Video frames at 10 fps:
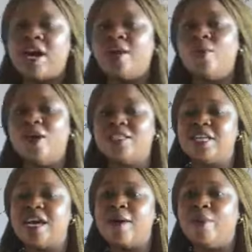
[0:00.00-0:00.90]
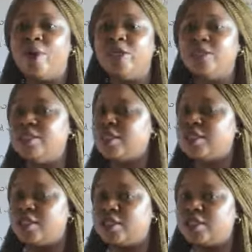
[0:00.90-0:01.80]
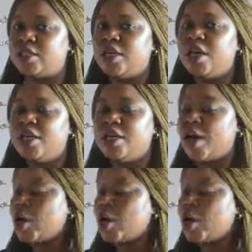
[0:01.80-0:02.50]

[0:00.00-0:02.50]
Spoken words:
and waterborne diseases, their